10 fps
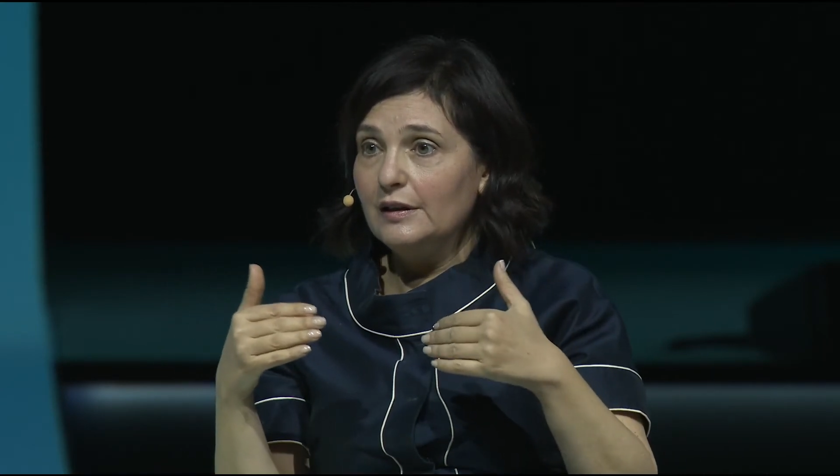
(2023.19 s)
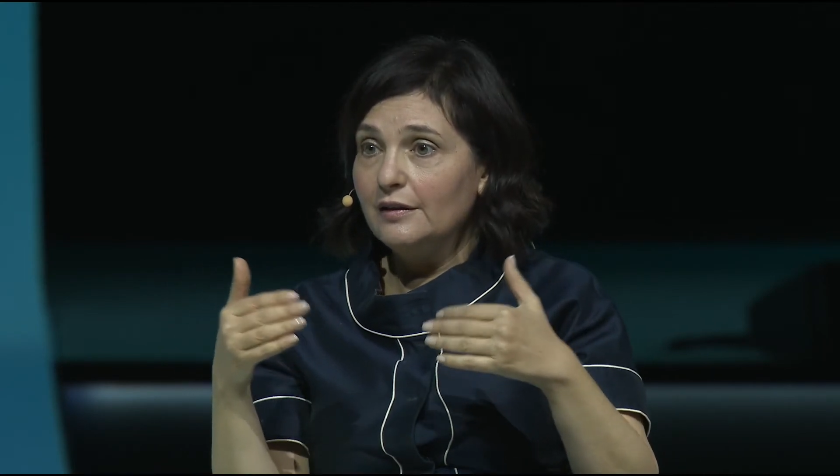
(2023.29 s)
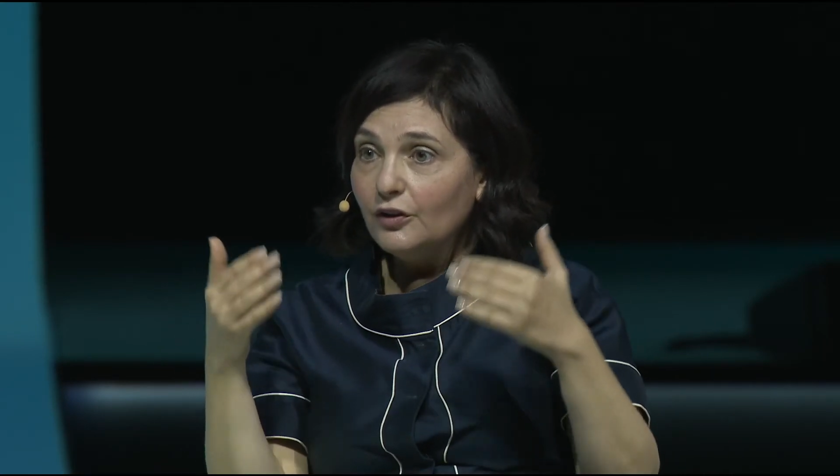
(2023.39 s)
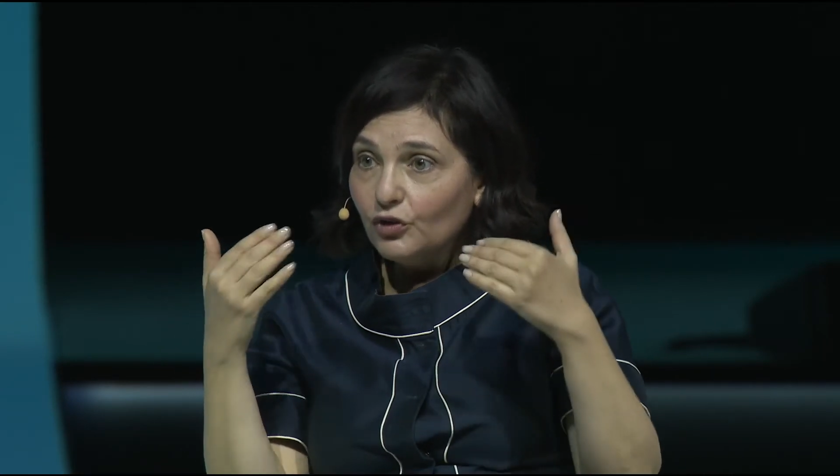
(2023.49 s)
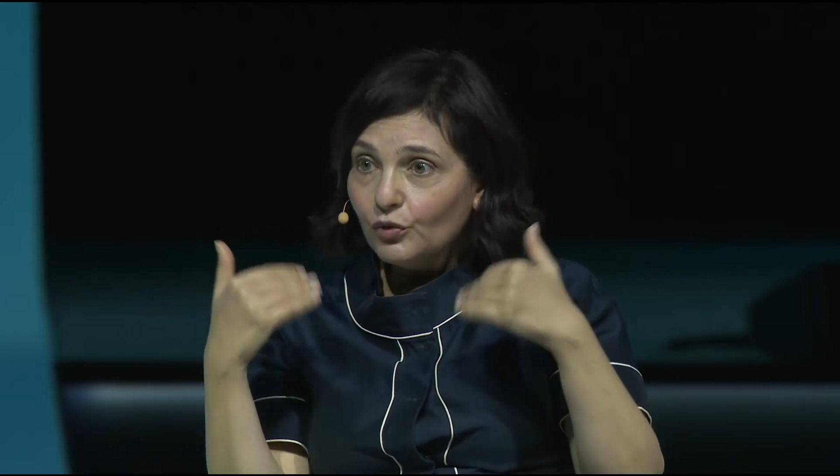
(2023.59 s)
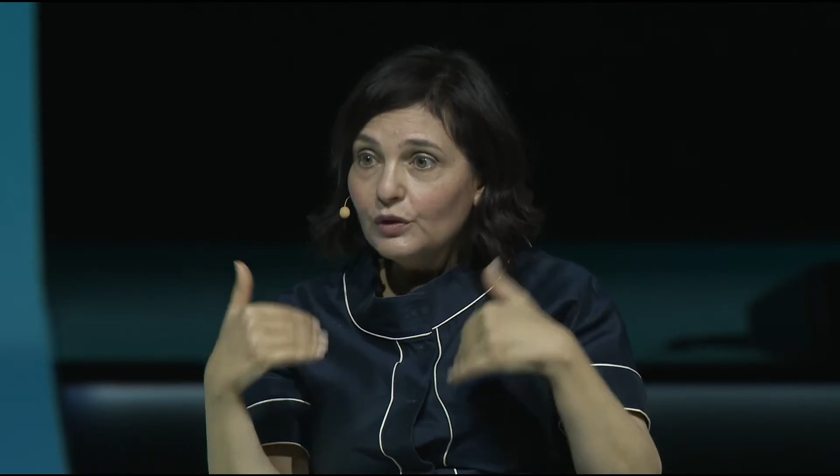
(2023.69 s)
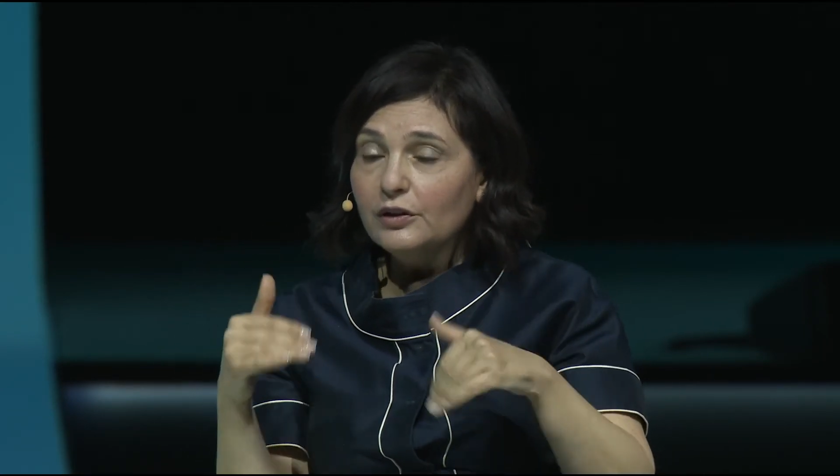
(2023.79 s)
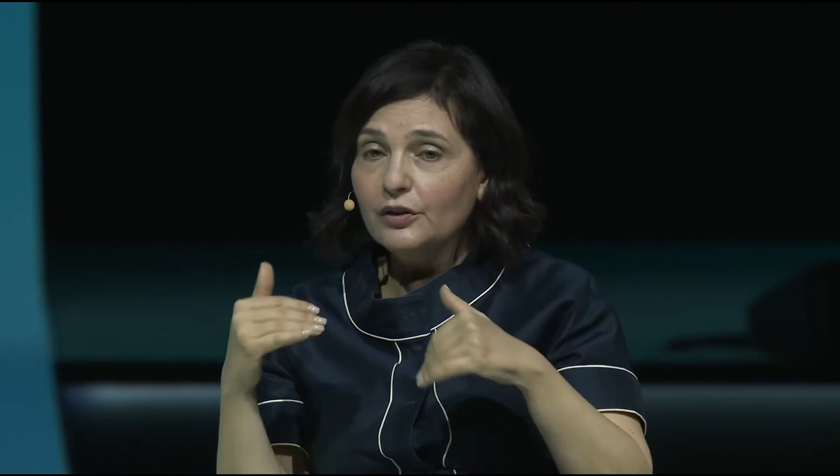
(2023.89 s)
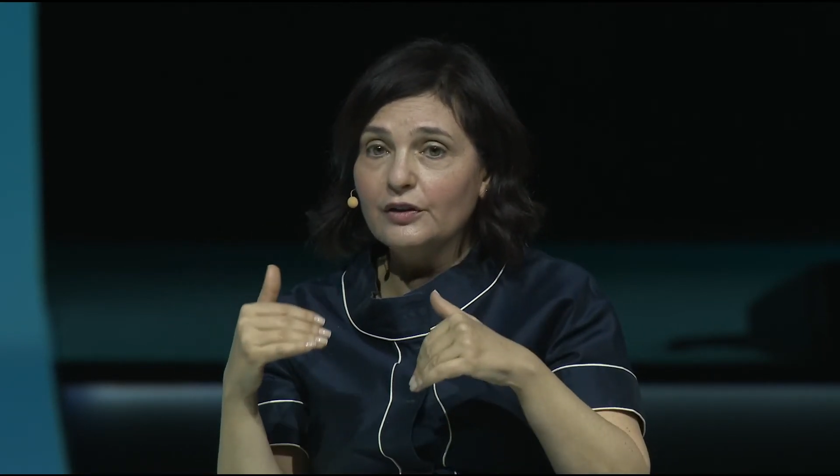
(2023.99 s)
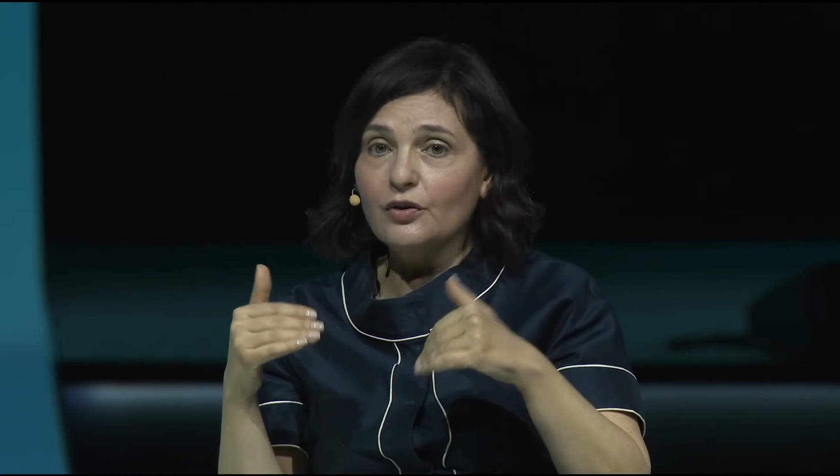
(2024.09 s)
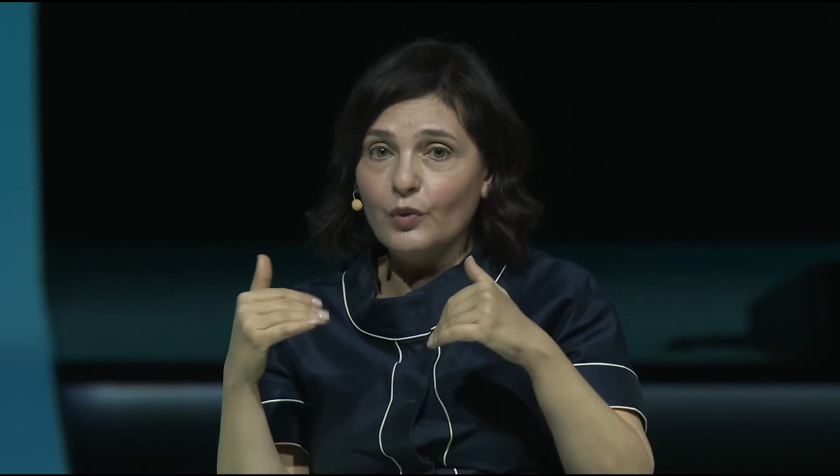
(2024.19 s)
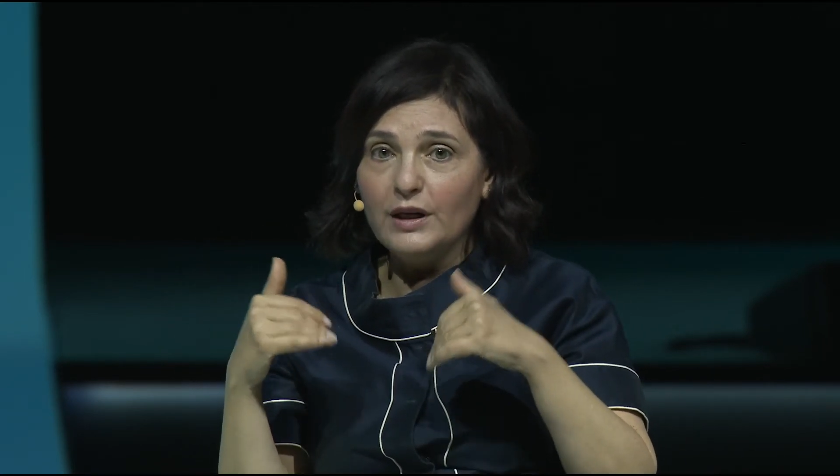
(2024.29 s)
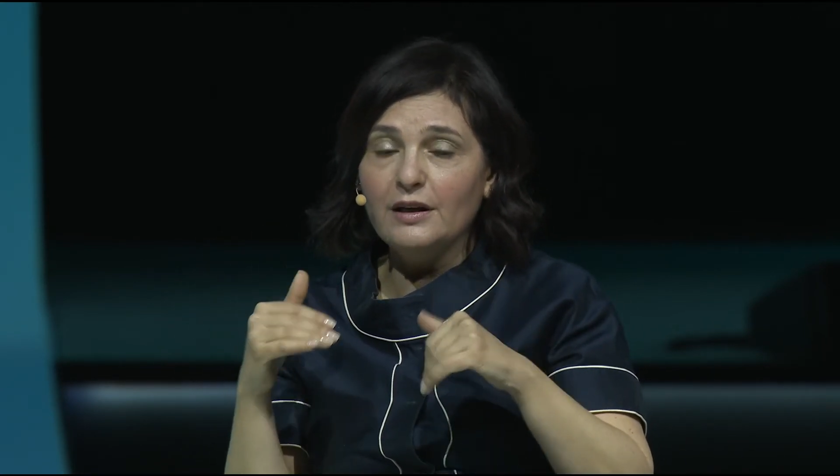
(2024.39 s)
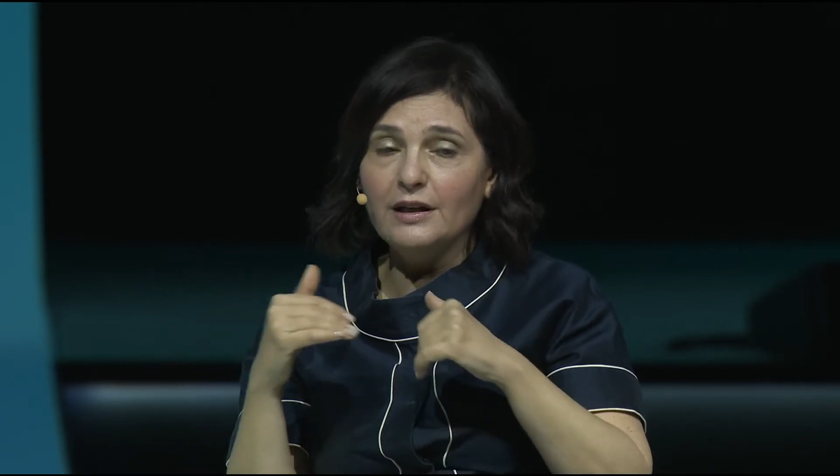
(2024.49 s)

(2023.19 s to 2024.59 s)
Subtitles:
They don't learn the way they